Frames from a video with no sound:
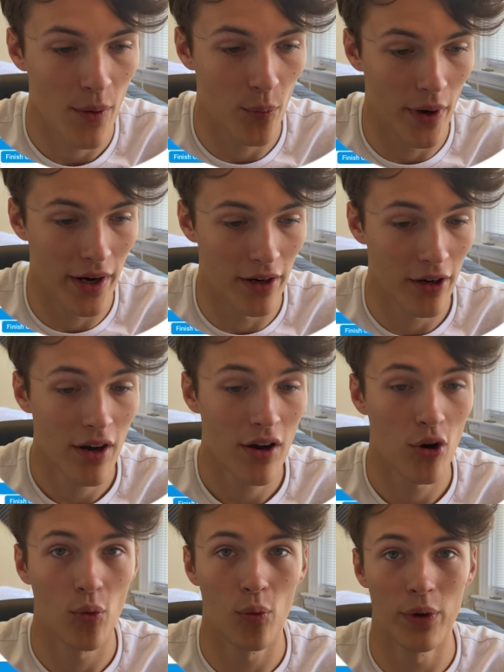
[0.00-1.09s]
where
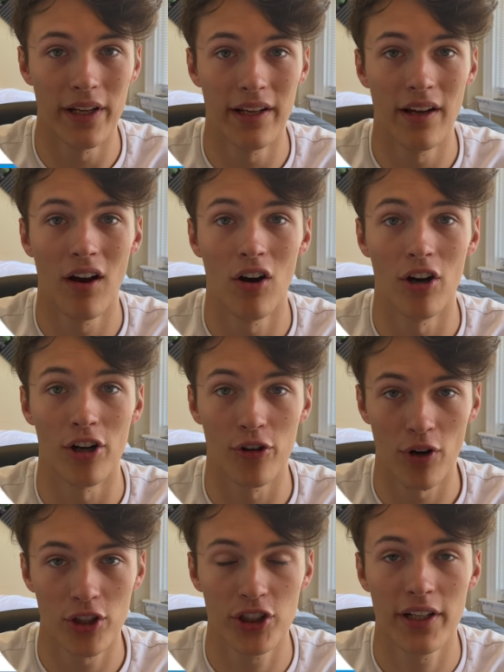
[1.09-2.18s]
we are
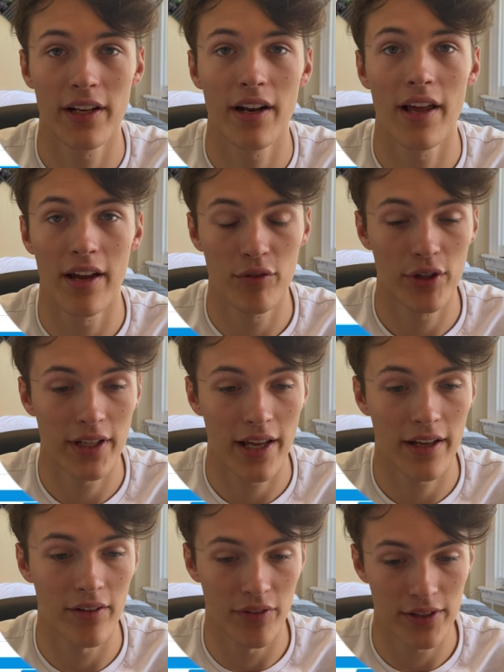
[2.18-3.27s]
crushing it every
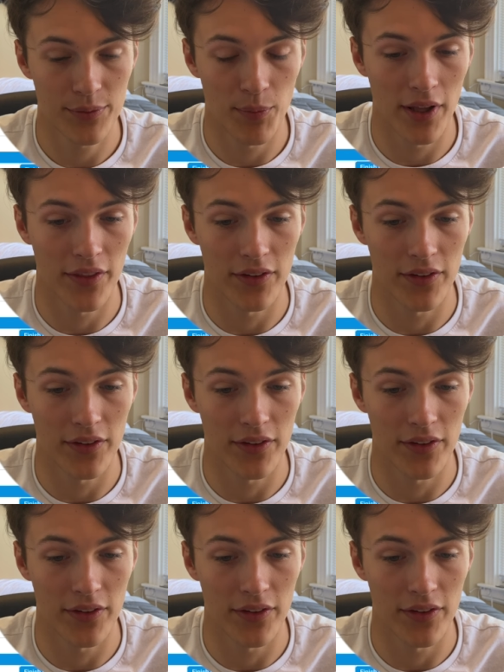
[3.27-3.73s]
day of this month.